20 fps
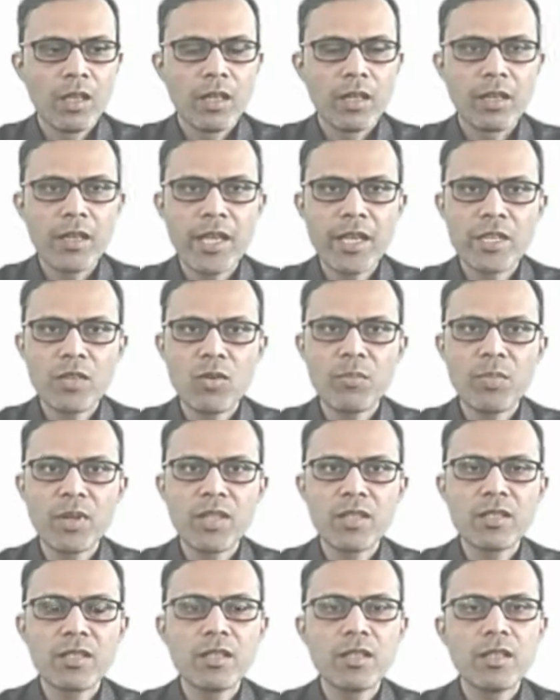Next
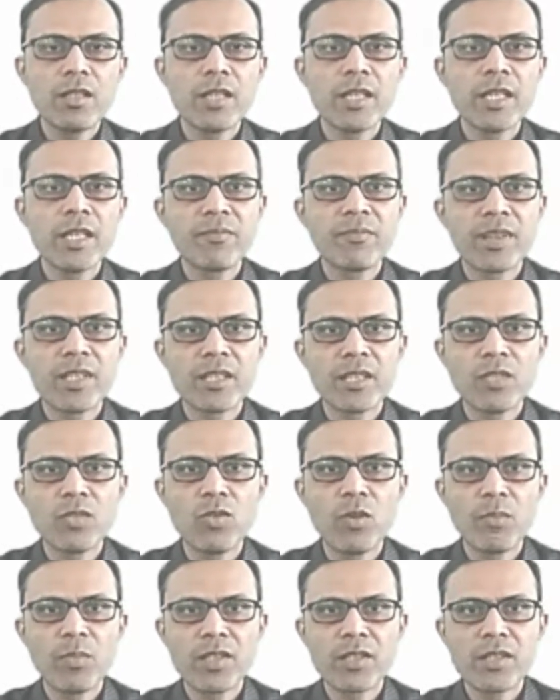operation is facing
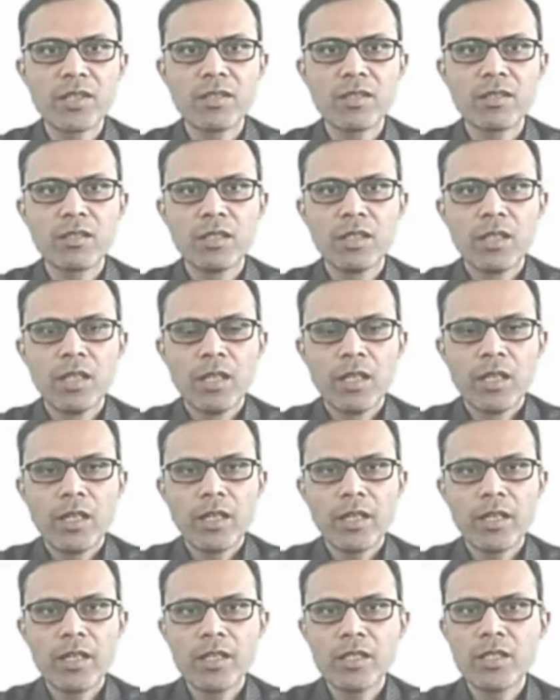operation.
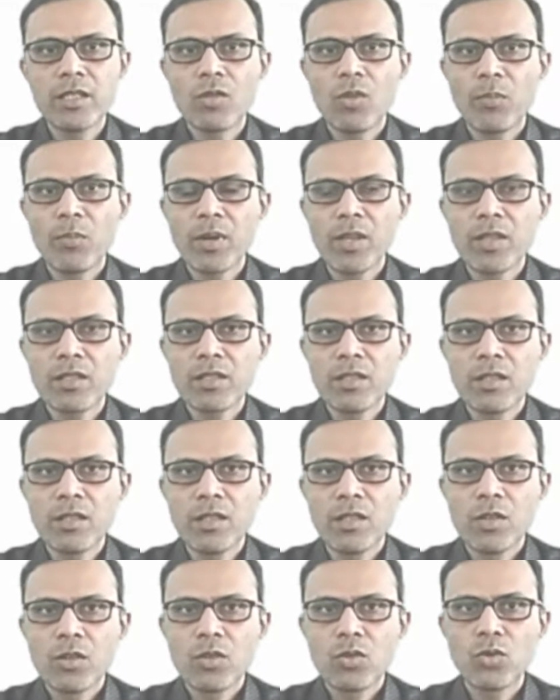It is the operation
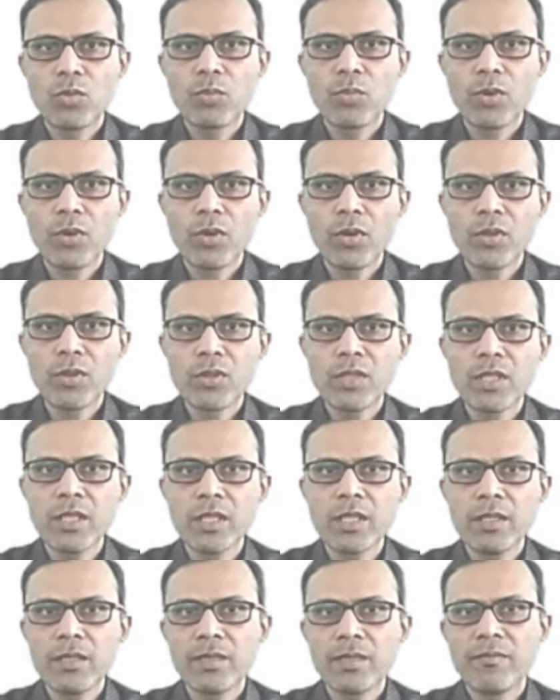to produce
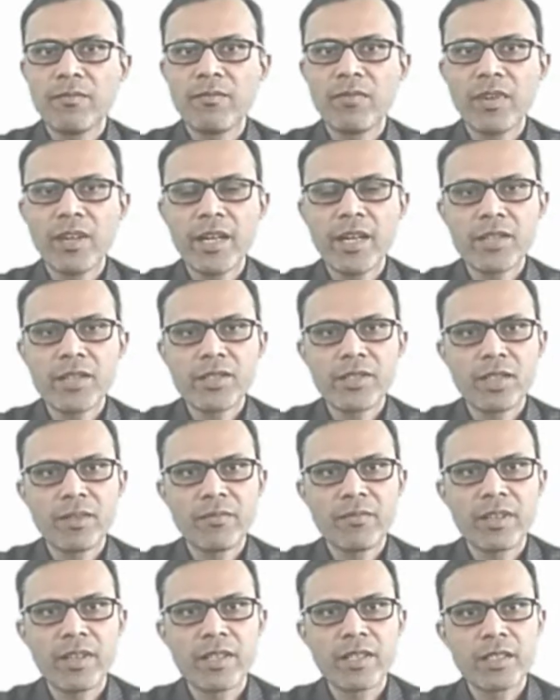the flat
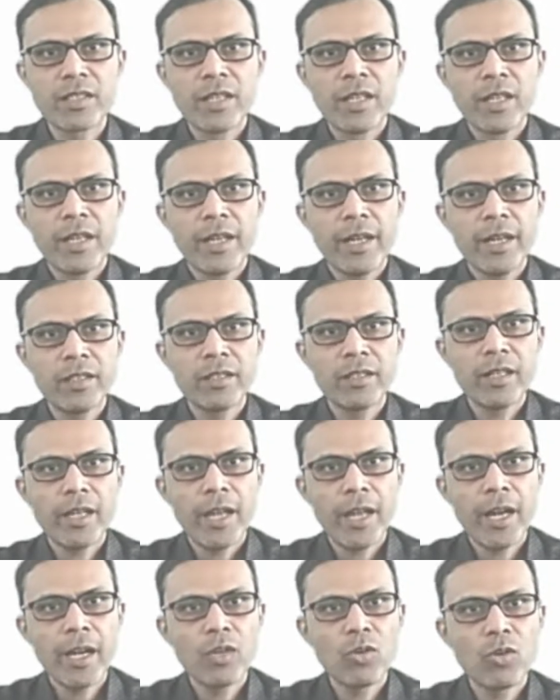surface at the
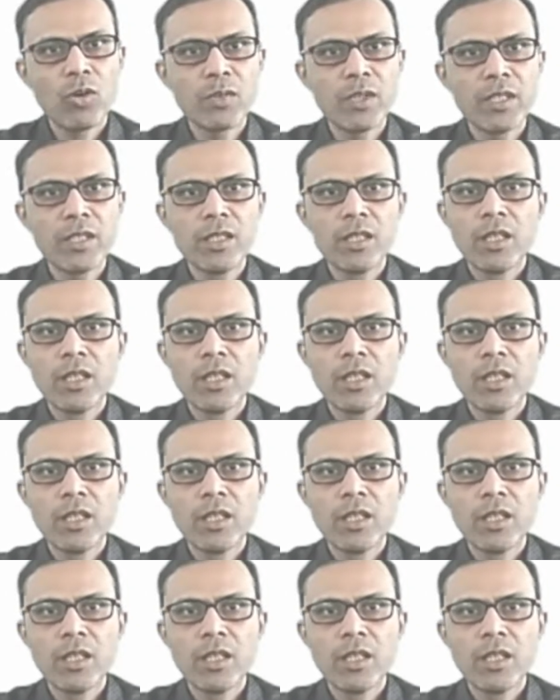end of the